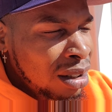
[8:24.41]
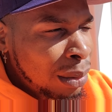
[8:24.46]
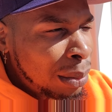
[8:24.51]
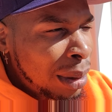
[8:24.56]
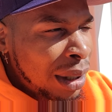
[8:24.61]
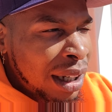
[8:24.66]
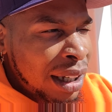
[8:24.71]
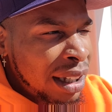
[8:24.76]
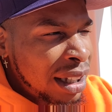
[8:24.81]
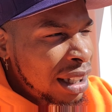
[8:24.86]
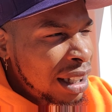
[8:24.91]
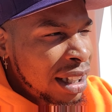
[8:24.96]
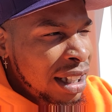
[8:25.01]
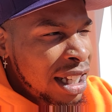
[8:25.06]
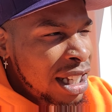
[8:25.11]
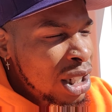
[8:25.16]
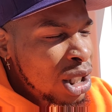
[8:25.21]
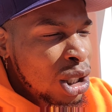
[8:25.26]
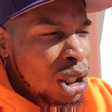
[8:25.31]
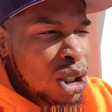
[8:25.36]
But
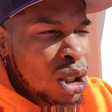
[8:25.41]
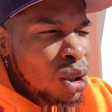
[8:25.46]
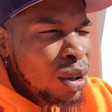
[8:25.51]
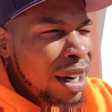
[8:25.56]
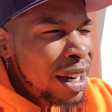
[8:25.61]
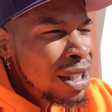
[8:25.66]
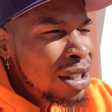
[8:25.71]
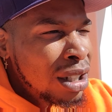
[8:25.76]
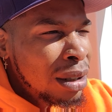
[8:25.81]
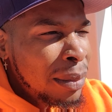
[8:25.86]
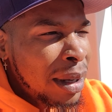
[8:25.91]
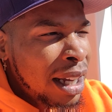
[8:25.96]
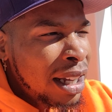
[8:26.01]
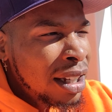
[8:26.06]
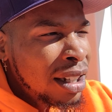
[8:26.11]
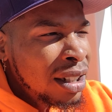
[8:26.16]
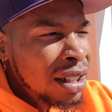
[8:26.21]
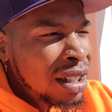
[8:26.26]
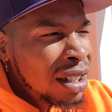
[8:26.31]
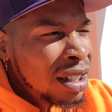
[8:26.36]
it's just crazy,
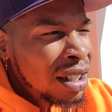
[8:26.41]
man.